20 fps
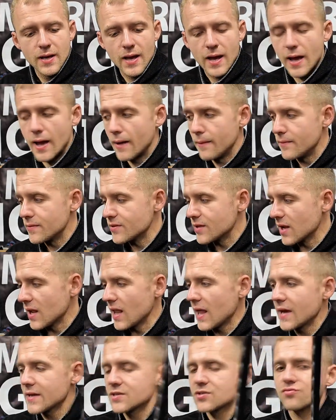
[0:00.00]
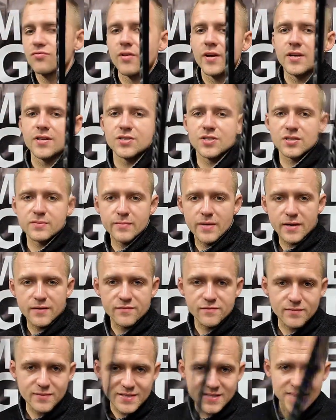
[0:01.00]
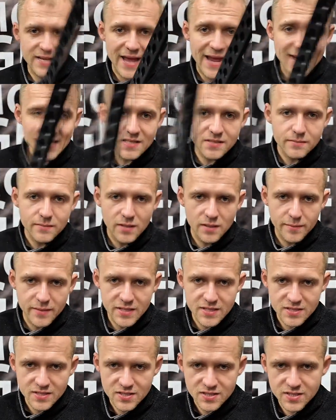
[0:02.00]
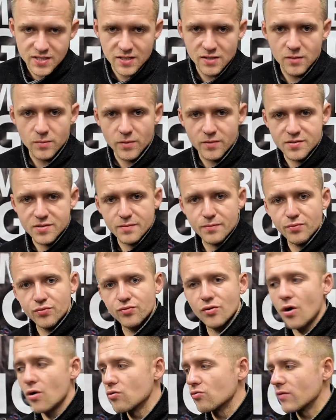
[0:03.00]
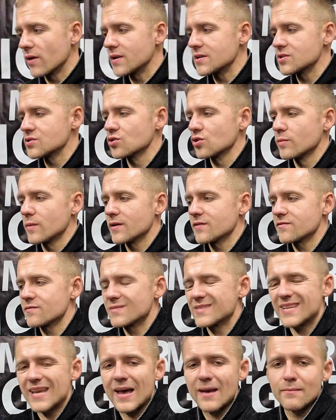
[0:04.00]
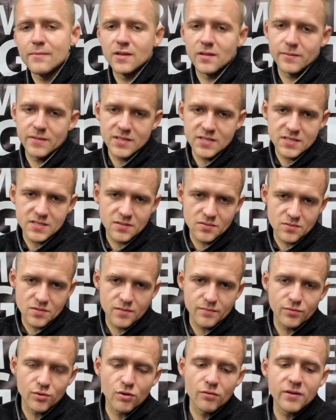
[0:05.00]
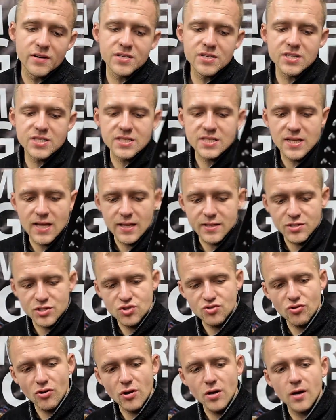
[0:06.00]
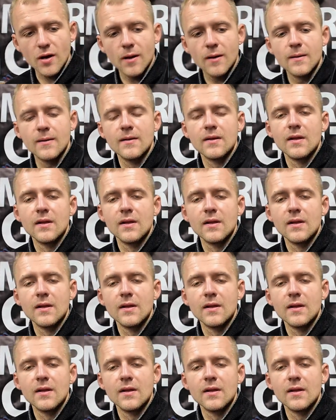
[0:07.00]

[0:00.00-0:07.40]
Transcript: The Lite range is made from 8mm steel, whereas the Pro range is all made from 10mm steel. So the Pro range is slightly stronger.